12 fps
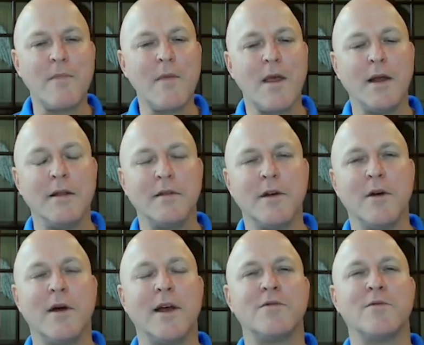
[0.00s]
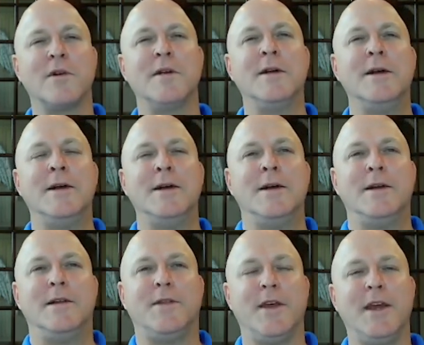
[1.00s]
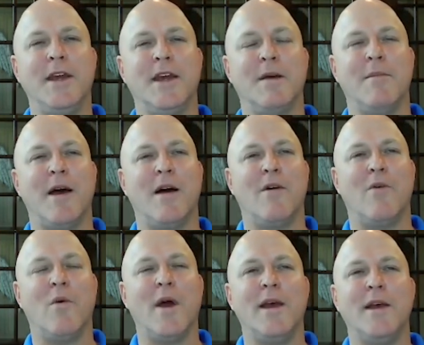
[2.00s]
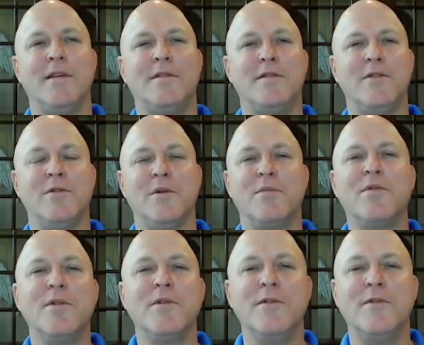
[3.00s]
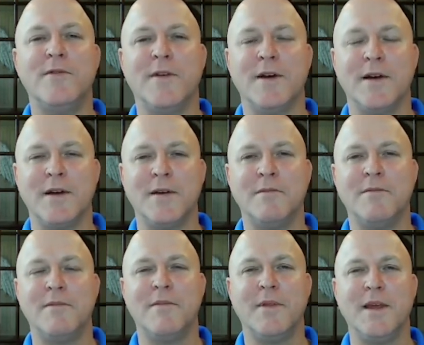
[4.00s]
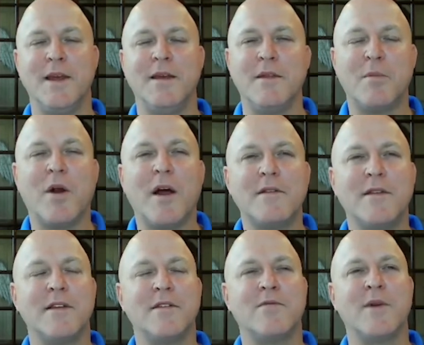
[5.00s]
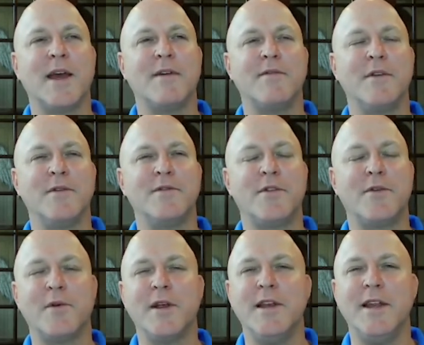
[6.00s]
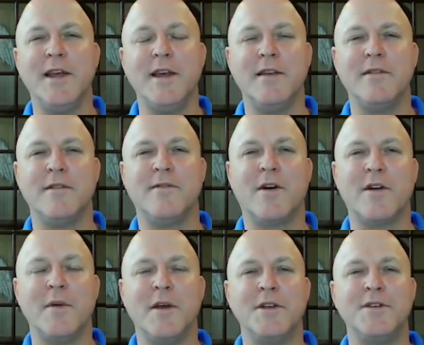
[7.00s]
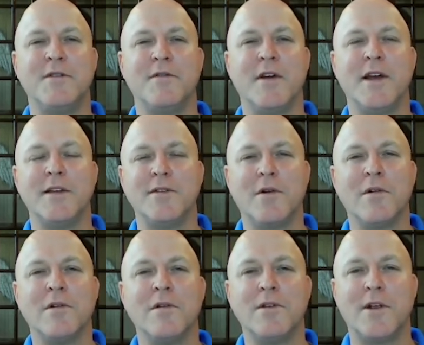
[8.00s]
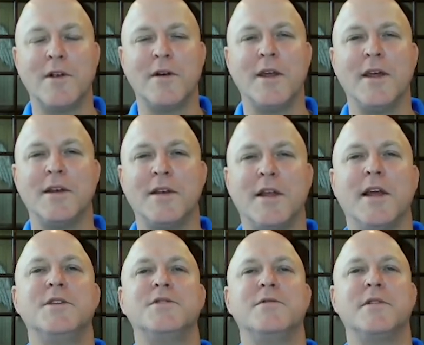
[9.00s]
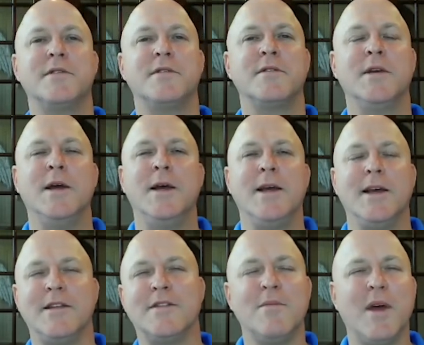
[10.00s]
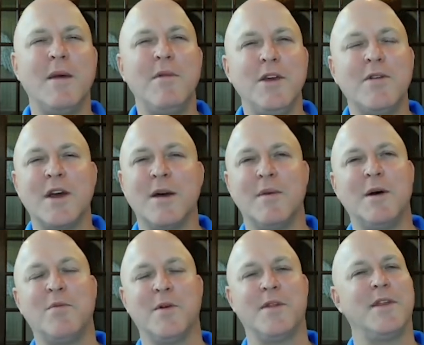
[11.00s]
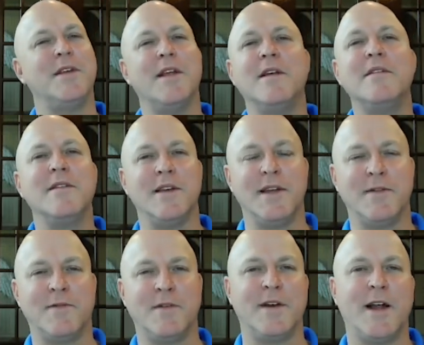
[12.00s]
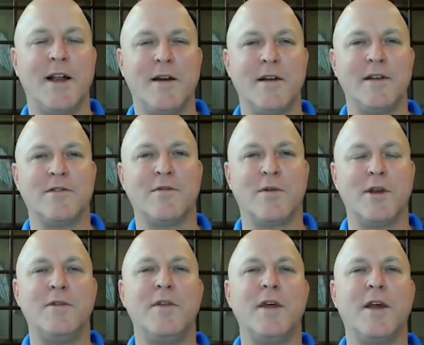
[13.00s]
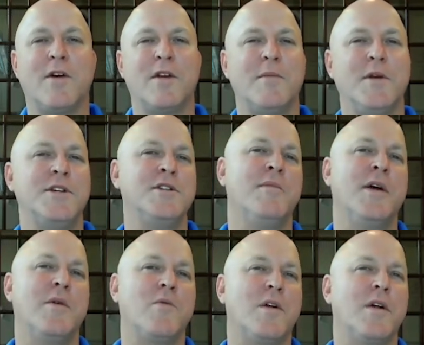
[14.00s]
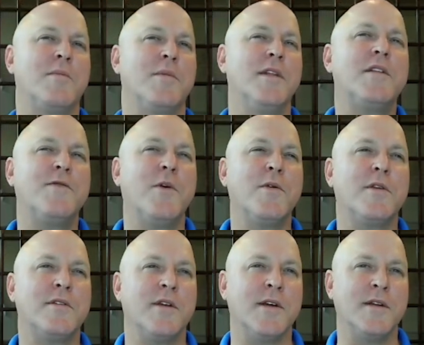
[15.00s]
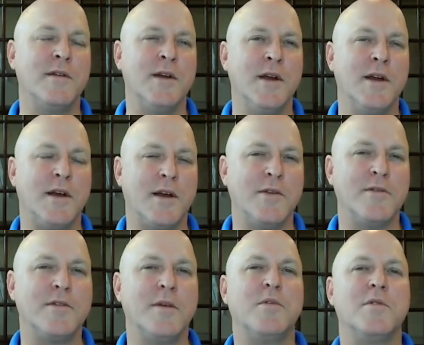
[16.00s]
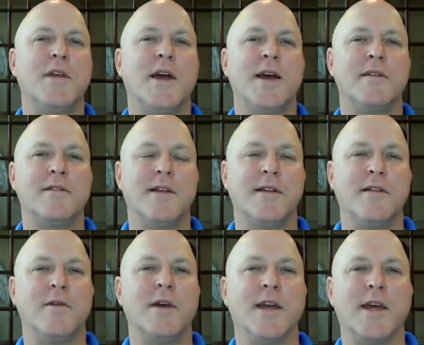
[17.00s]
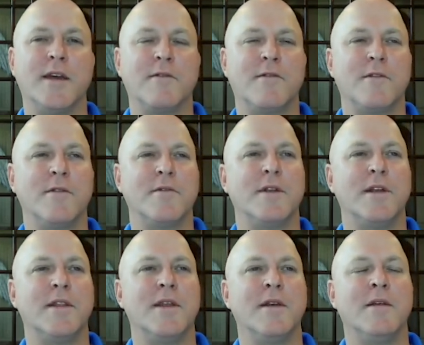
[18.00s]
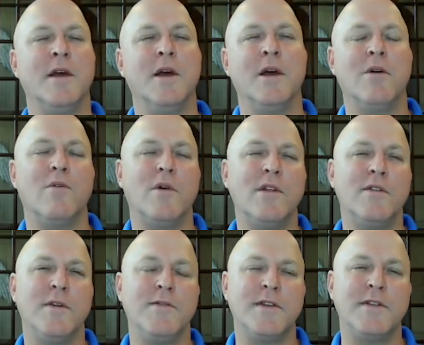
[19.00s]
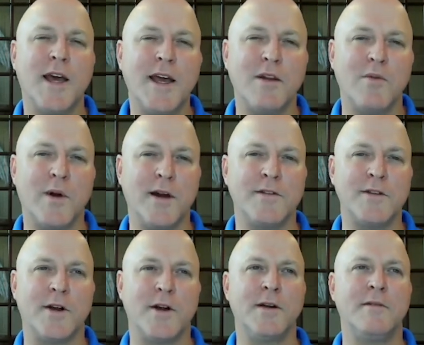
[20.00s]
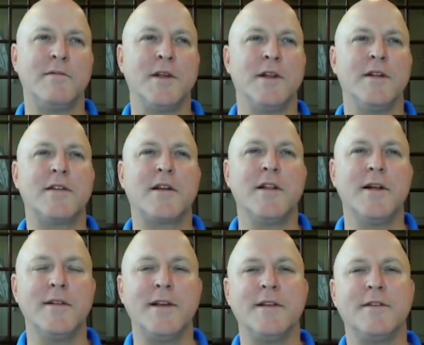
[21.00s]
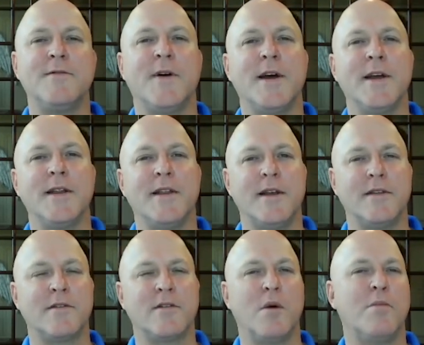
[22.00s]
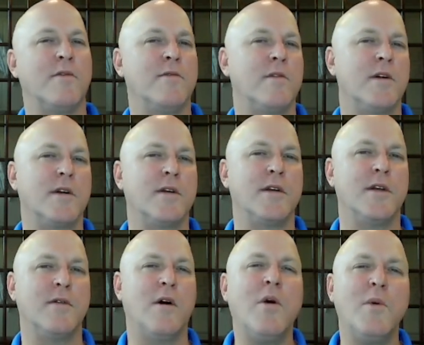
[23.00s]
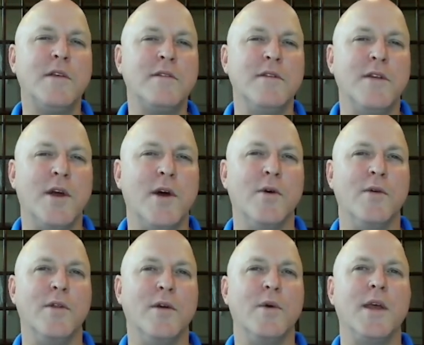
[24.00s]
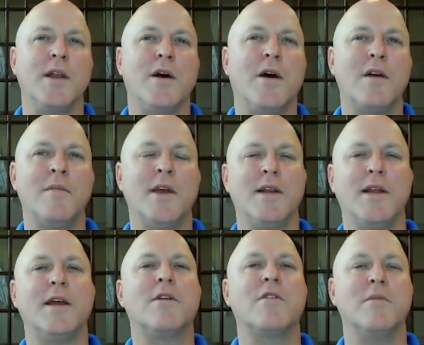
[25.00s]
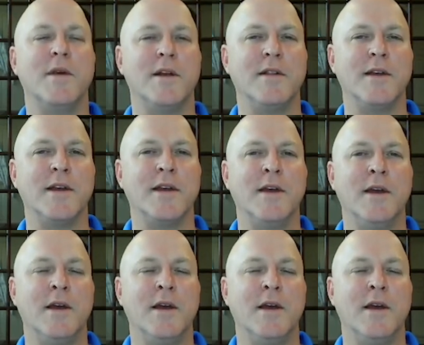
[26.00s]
And so as we're thinking about ways to improve the process, we have those 3 Ds of automation, right? Dull, dirty, and dangerous. And so maybe you come up with a dozen different areas where you think automation might work, but let's focus on those simple tasks, that low-hanging fruit. And then once we've decided where to start, let's clearly define that scope of work. Always know that we can automate incrementally.